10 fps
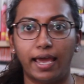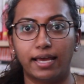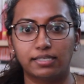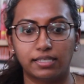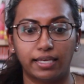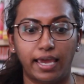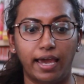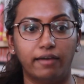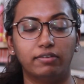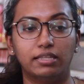as like
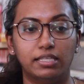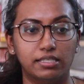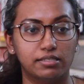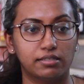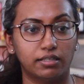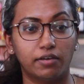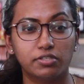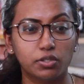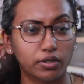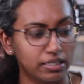having these love
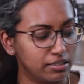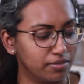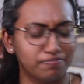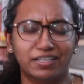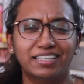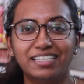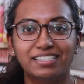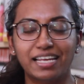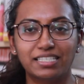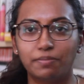stories, at
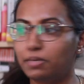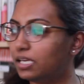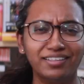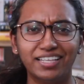least not to me.